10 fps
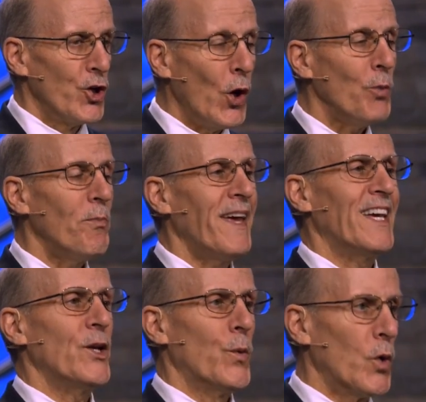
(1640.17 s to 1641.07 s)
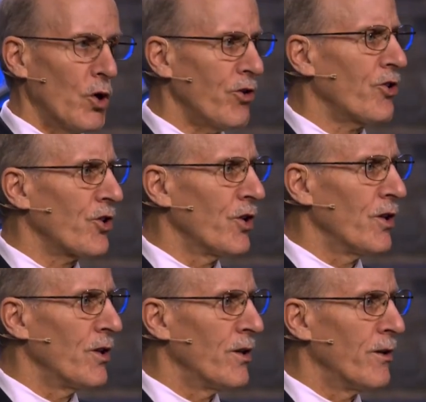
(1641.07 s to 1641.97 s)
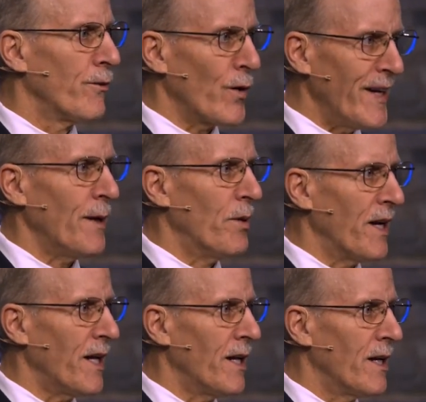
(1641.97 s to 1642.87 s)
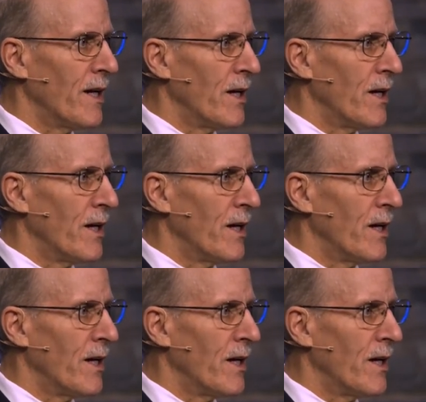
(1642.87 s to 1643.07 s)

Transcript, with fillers: Don't make it worse for anybody